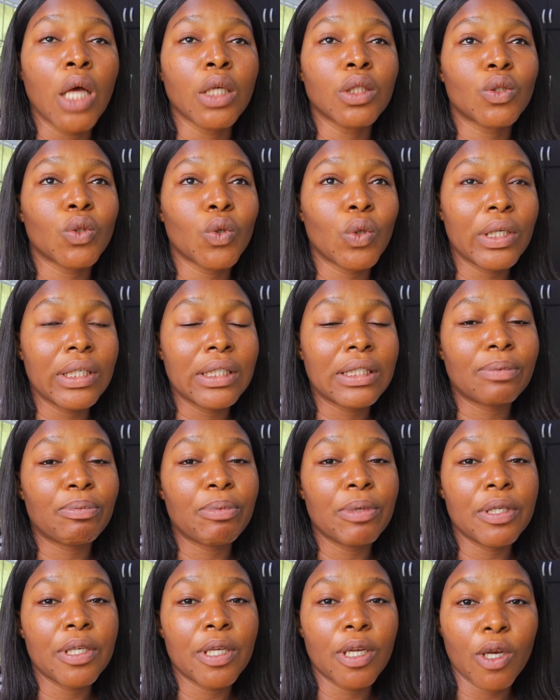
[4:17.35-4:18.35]
So it's
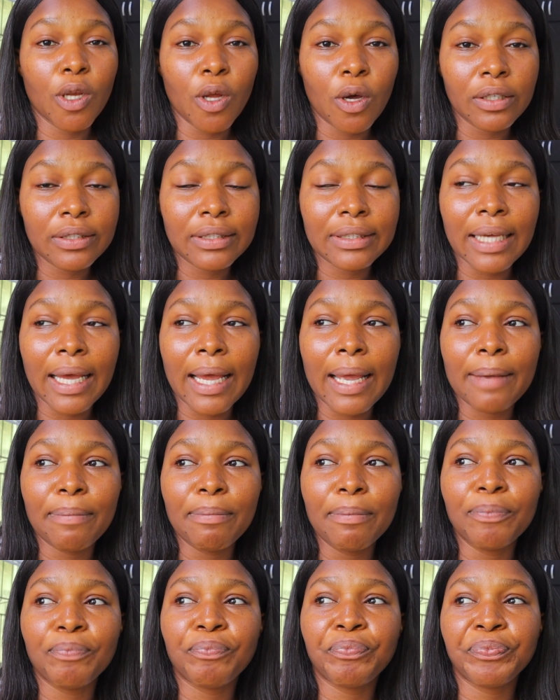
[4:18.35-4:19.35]
been a long
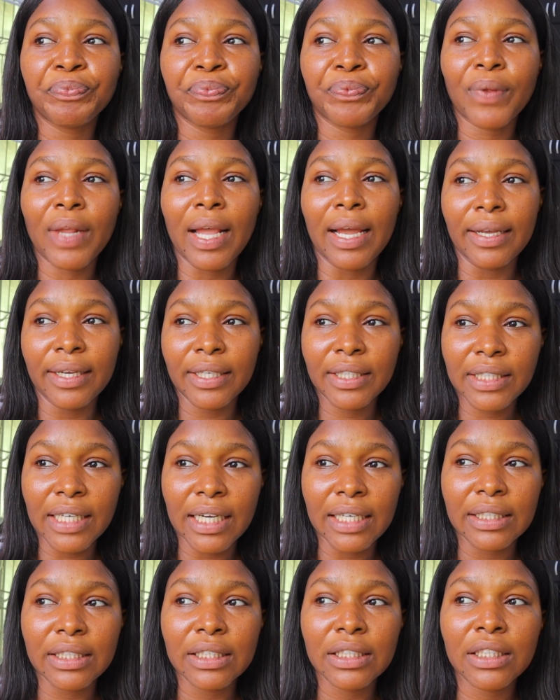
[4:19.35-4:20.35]
time I ate
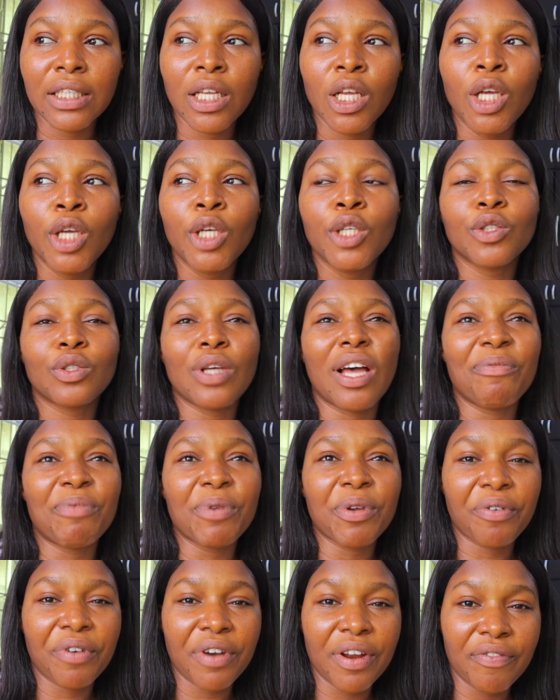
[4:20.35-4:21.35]
Chinese, so I've
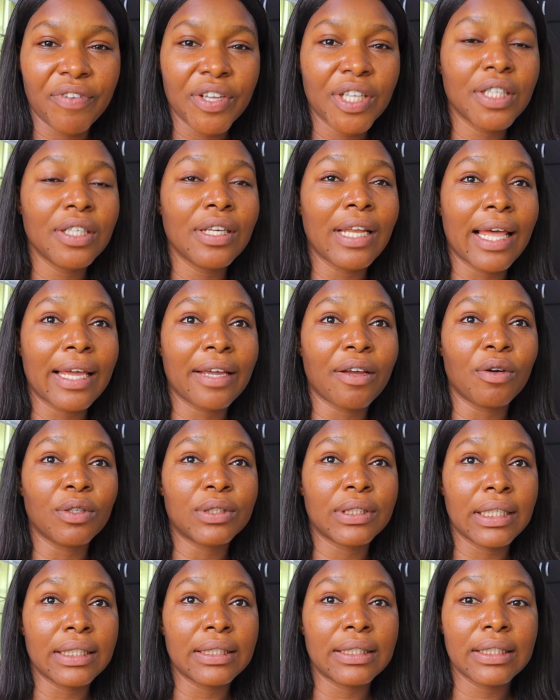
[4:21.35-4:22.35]
been craving like
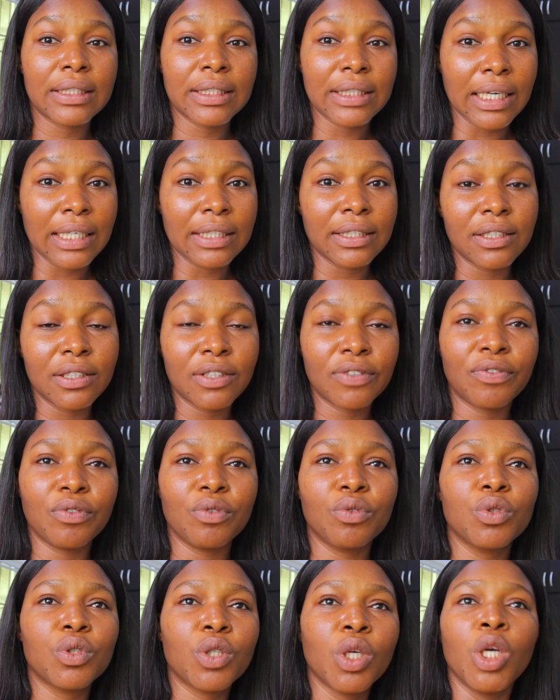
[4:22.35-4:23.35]
authentic Chinese
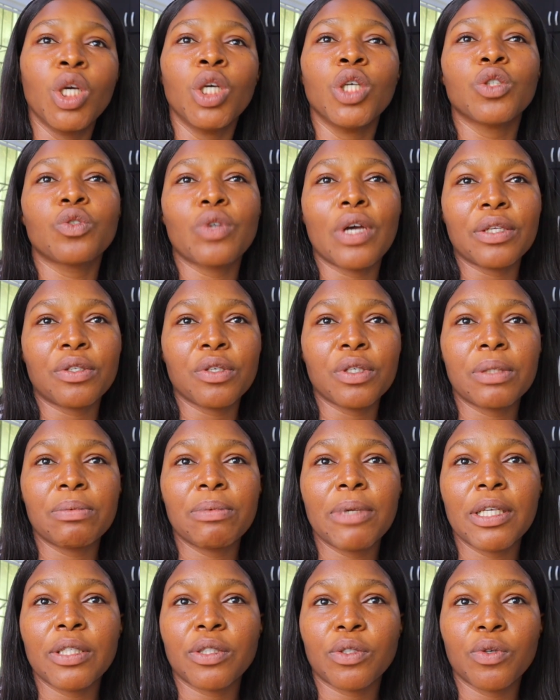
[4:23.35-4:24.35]
food. So I told
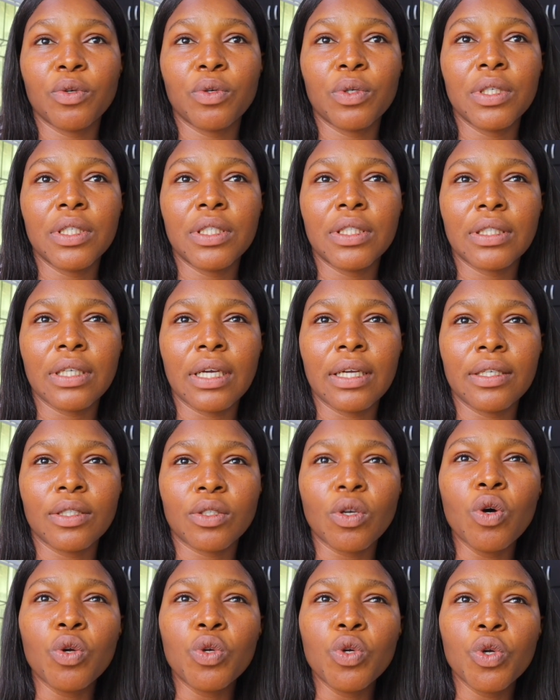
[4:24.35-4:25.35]
him, let's go eat
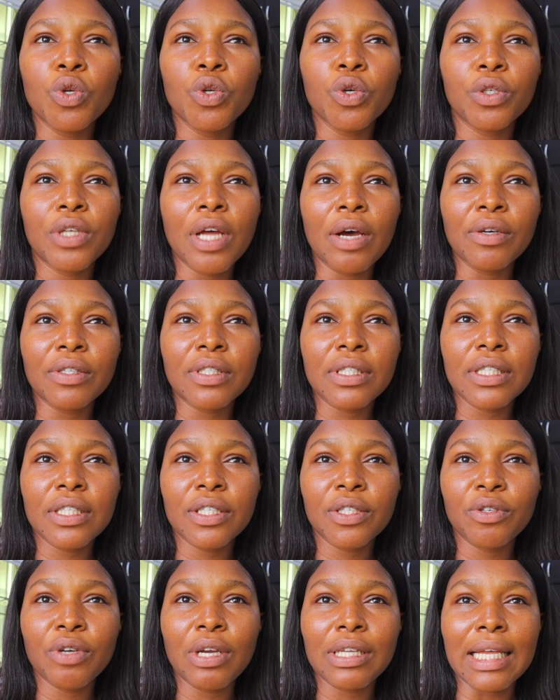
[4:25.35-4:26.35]
Chinese. Oh no, that was in
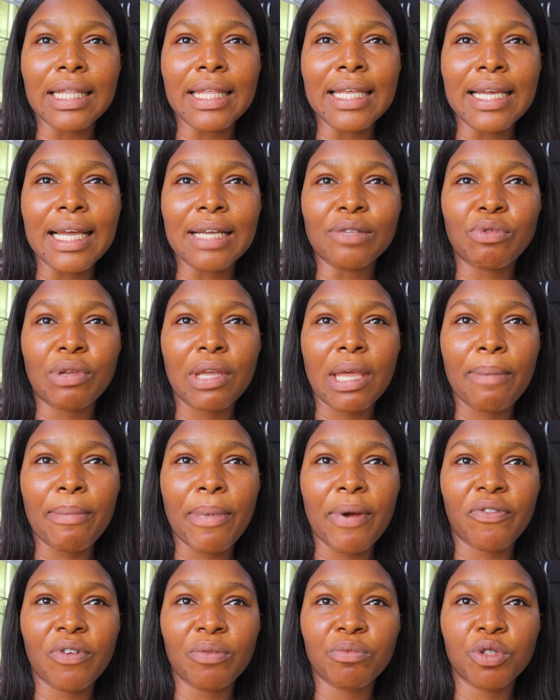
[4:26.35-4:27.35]
the US. I think as we came
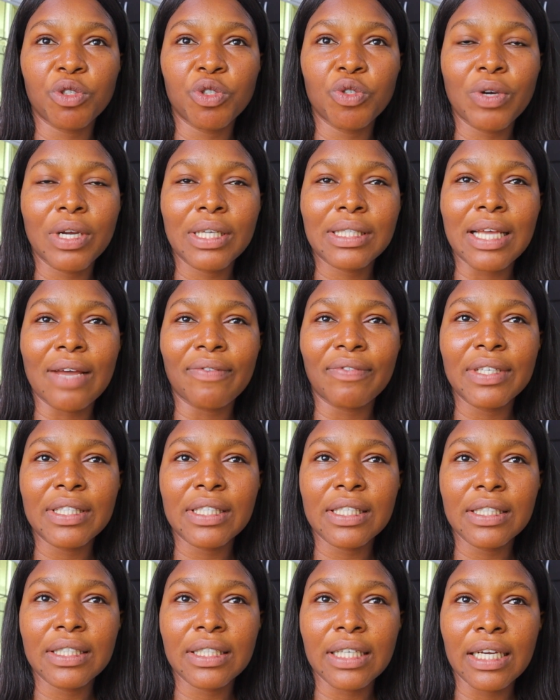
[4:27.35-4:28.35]
back from the US, I've
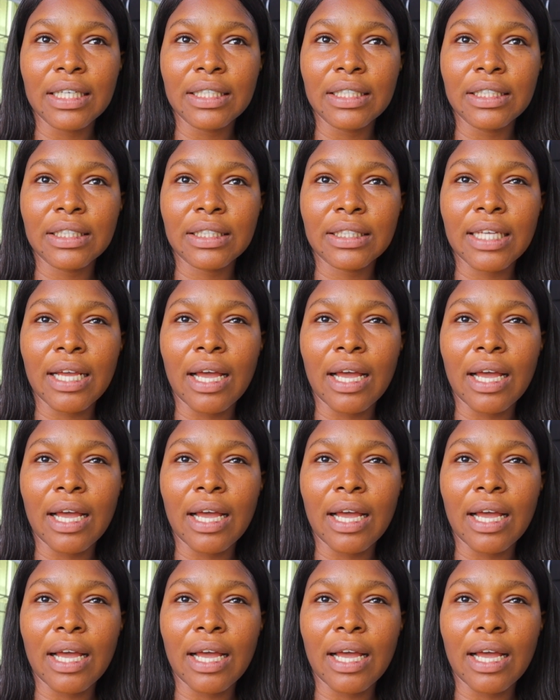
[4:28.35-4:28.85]
eaten Chinese.